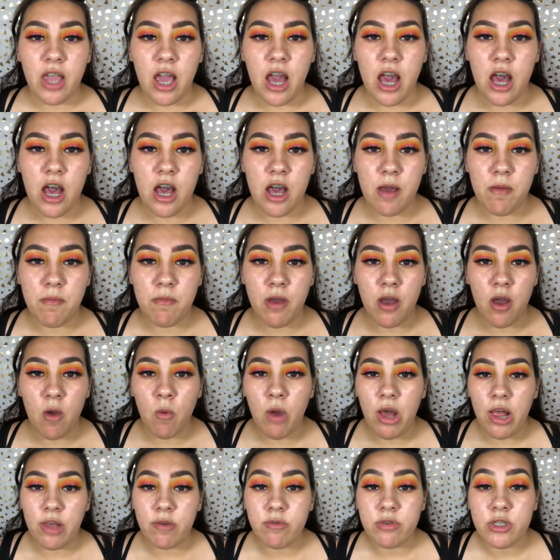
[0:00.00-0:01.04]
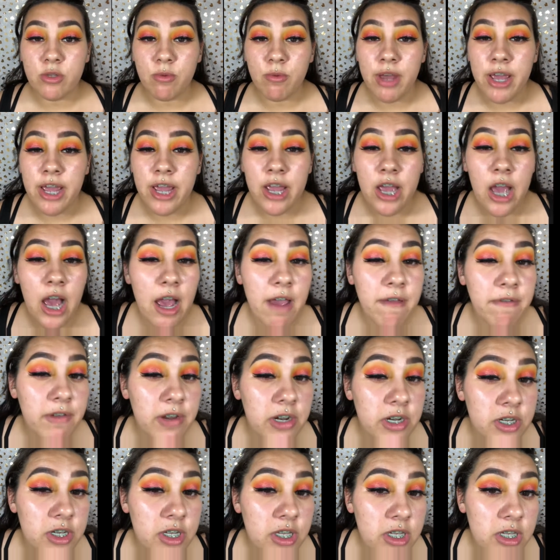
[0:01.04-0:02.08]
While I was away, I
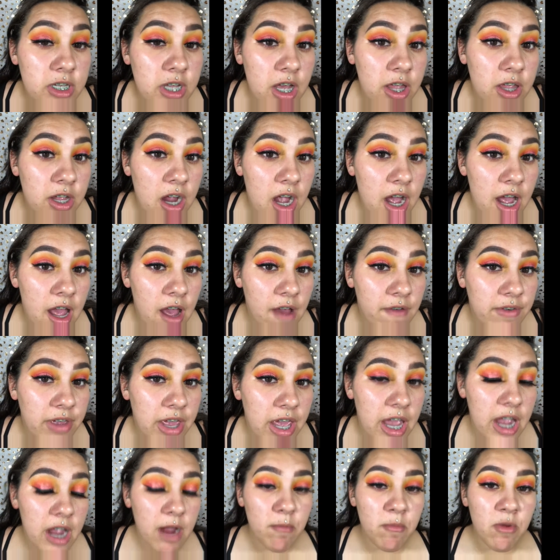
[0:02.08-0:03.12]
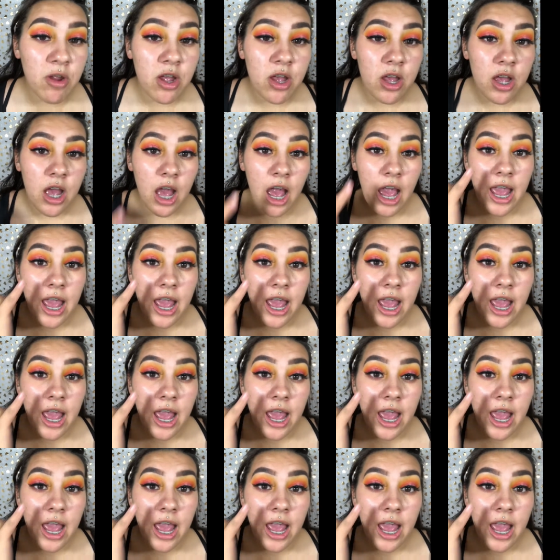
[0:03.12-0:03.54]
finished this other eye off camera.